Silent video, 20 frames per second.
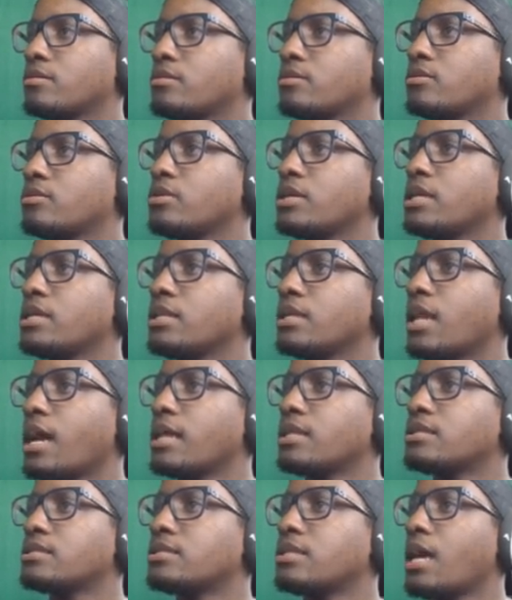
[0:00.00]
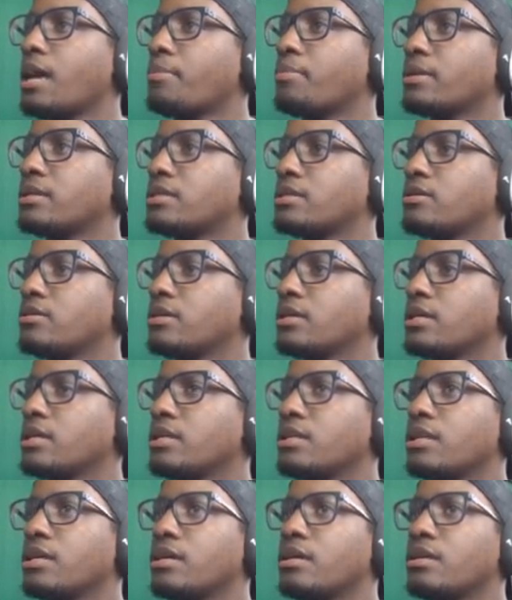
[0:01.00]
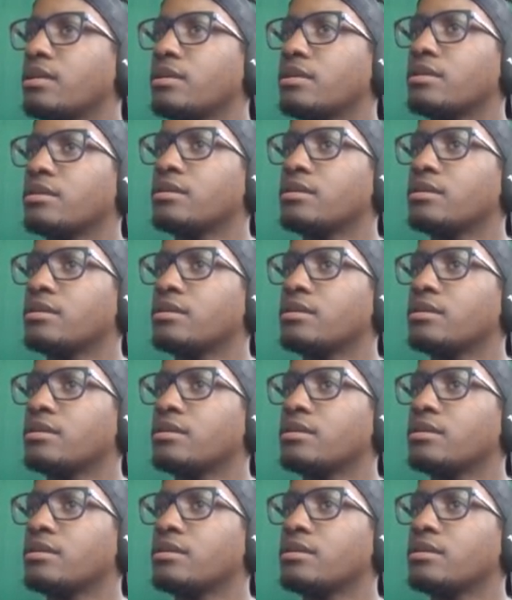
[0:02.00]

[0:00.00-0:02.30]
Do he not stop until he get done?